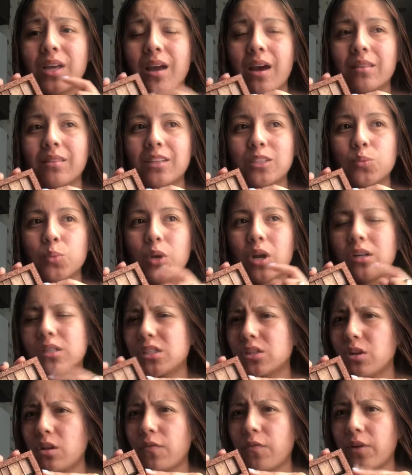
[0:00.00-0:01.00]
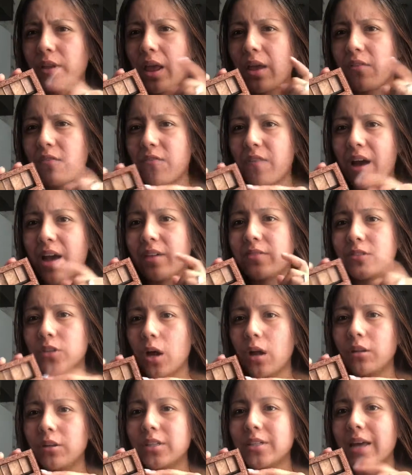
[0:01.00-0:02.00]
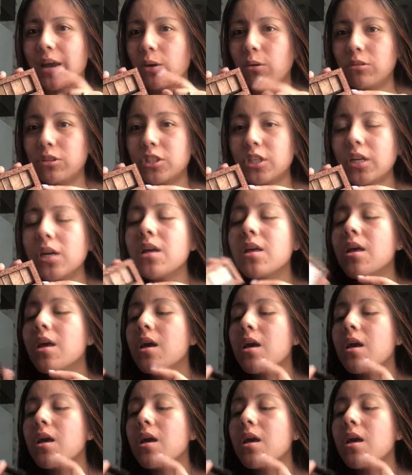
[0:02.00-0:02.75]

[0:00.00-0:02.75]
got this one on sale for like $5 at Ulta.